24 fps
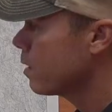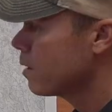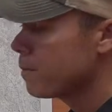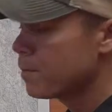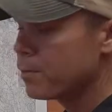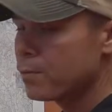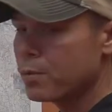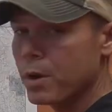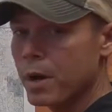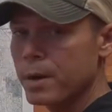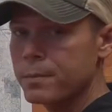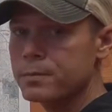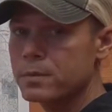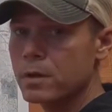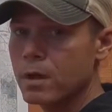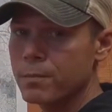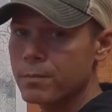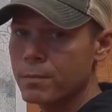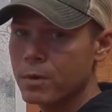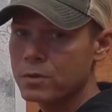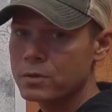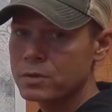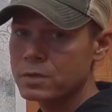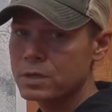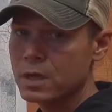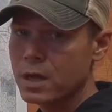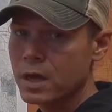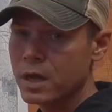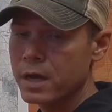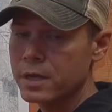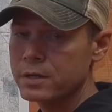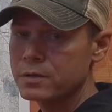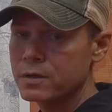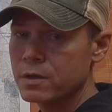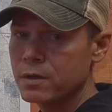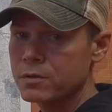prepped on both
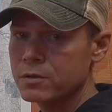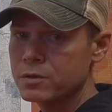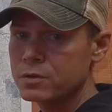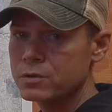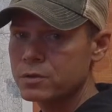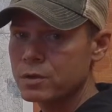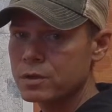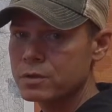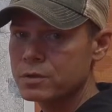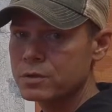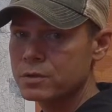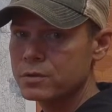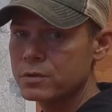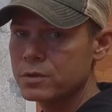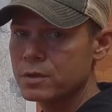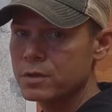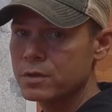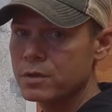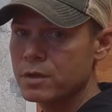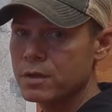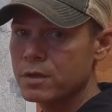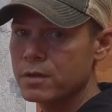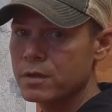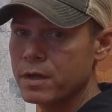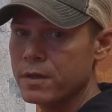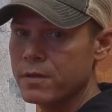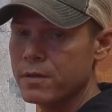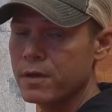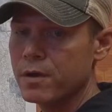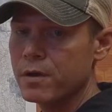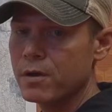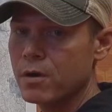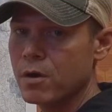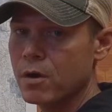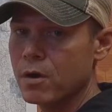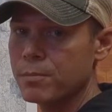sides. All the structures in
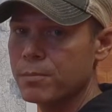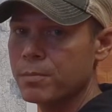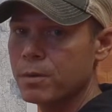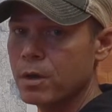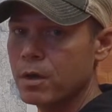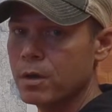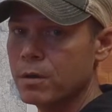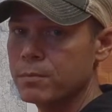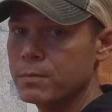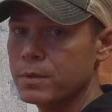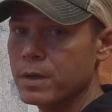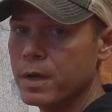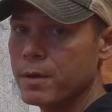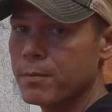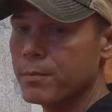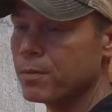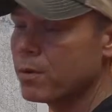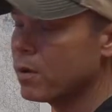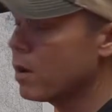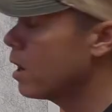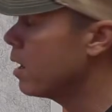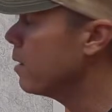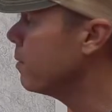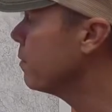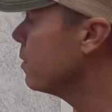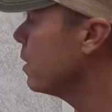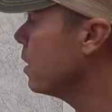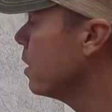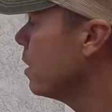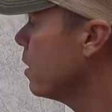there are plumbed and primed,